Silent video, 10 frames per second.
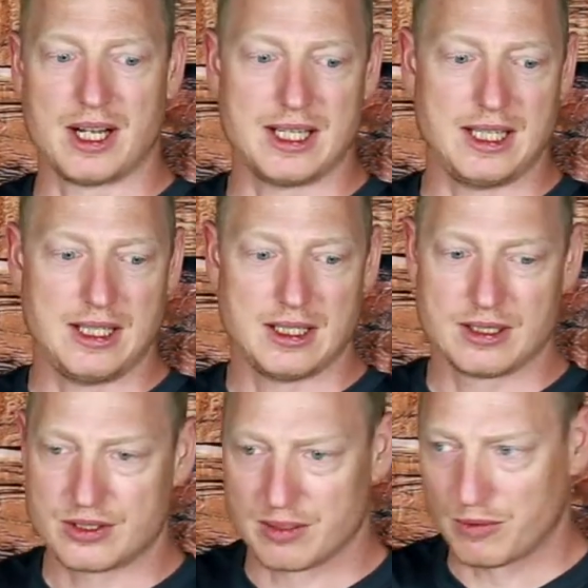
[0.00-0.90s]
honey,
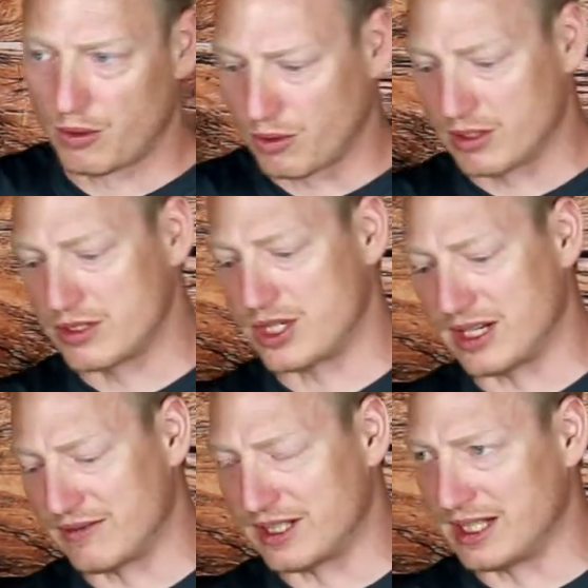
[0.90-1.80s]
some orange,
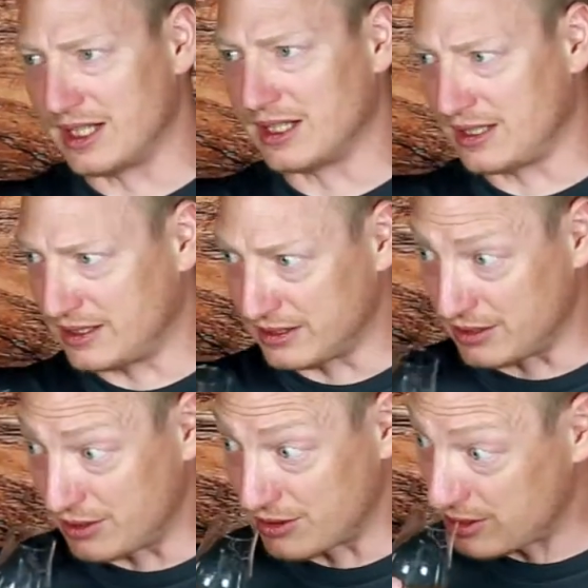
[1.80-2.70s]
and vanilla on the
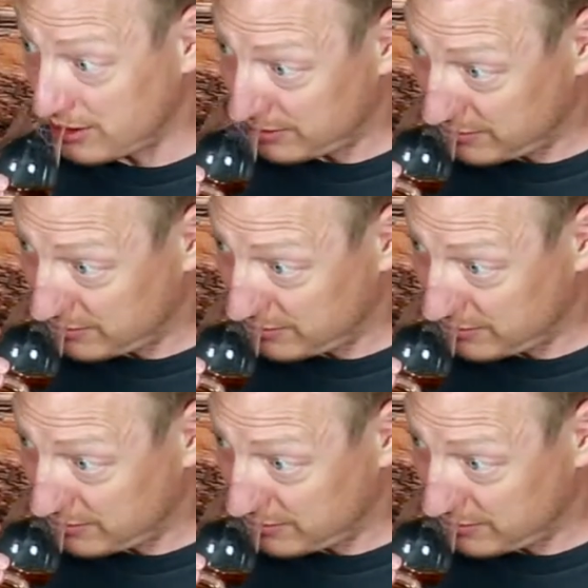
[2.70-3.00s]
nose.